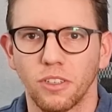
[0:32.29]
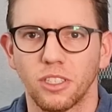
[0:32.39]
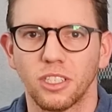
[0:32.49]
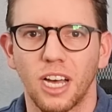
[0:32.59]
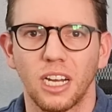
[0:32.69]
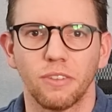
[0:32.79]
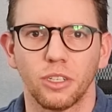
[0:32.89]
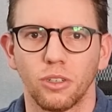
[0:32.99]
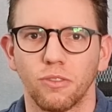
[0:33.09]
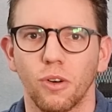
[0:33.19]
It's just kind of a
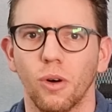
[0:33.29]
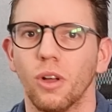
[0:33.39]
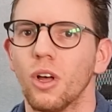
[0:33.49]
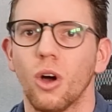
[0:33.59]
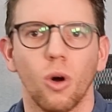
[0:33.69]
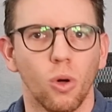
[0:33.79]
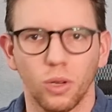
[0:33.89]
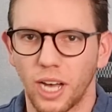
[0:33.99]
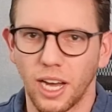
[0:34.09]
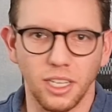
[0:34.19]
good for all
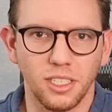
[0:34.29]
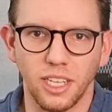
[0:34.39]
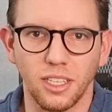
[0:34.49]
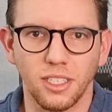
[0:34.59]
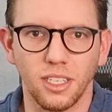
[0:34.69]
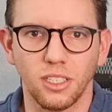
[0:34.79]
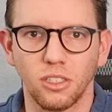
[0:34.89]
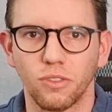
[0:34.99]
kind of senses.